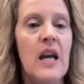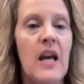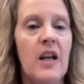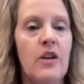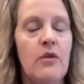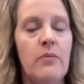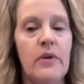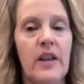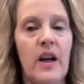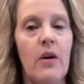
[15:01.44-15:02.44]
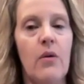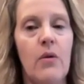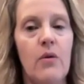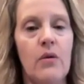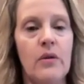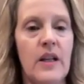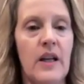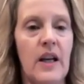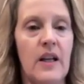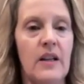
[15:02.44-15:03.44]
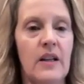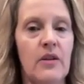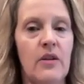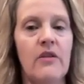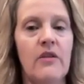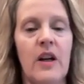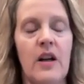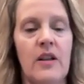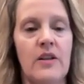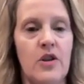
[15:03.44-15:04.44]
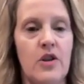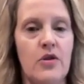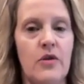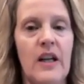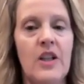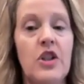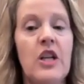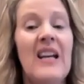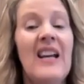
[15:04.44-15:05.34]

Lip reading: And you put that whole sciatic nerve on stretch,